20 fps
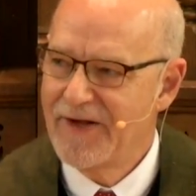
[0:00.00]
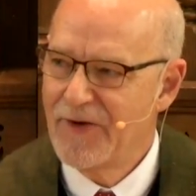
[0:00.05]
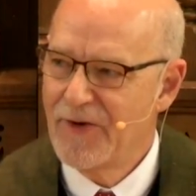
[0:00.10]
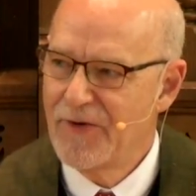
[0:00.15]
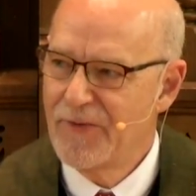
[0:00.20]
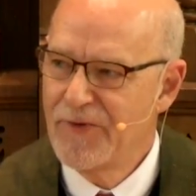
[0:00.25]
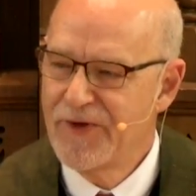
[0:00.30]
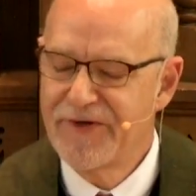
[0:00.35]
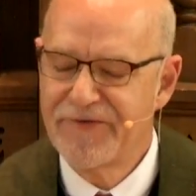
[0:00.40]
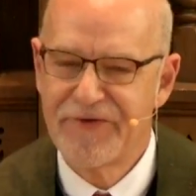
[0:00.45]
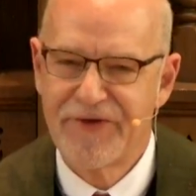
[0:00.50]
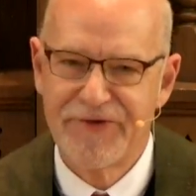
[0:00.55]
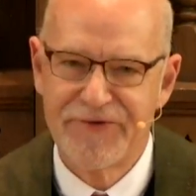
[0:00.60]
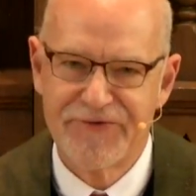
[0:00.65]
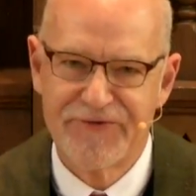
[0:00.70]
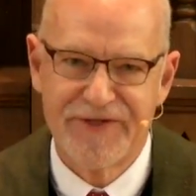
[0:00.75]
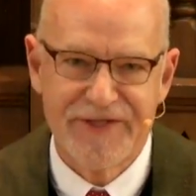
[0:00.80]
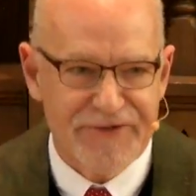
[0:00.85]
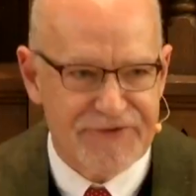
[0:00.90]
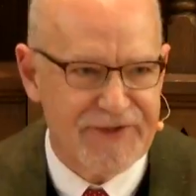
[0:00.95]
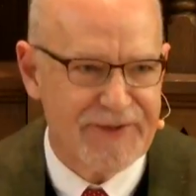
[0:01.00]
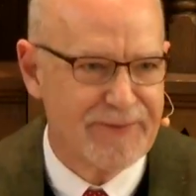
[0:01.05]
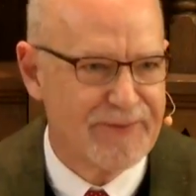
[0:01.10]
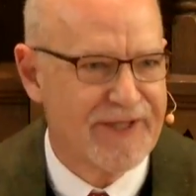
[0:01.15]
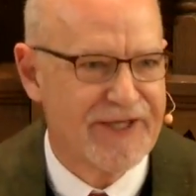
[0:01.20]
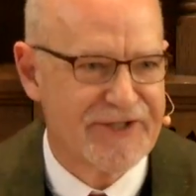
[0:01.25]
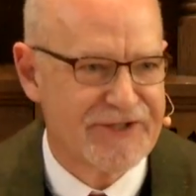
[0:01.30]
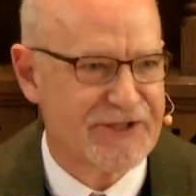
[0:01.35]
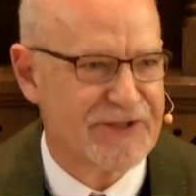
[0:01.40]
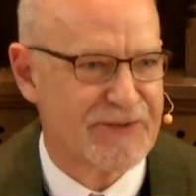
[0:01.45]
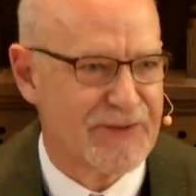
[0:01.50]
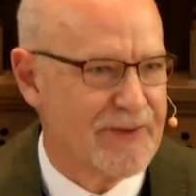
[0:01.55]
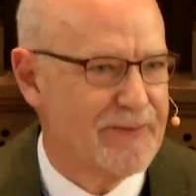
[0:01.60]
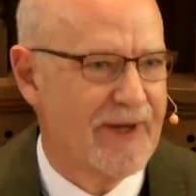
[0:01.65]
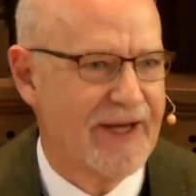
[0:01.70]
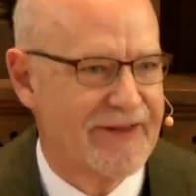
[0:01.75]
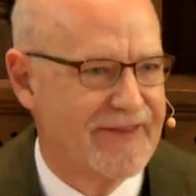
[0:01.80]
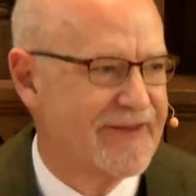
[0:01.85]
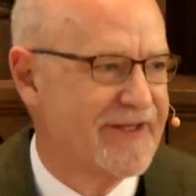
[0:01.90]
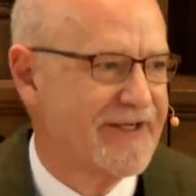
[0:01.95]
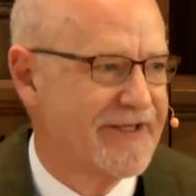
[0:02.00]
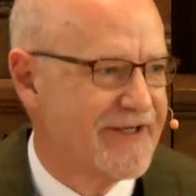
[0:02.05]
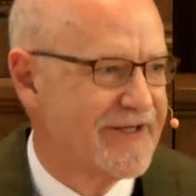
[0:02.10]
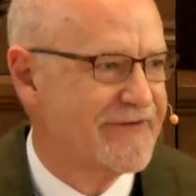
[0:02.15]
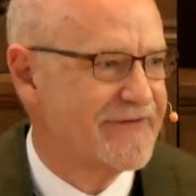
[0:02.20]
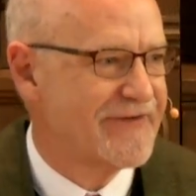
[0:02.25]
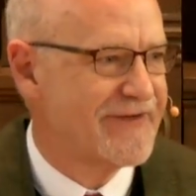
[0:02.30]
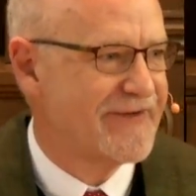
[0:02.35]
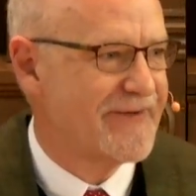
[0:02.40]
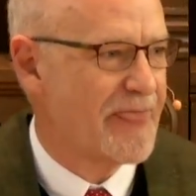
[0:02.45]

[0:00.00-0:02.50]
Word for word: one of those guilty pleasures we might think of.